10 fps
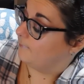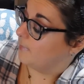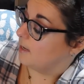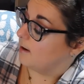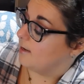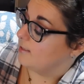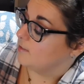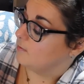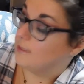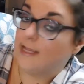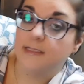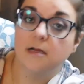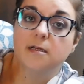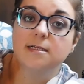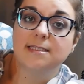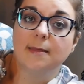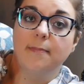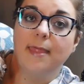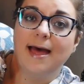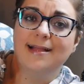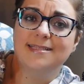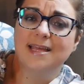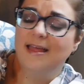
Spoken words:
Alright, so these are some mattes.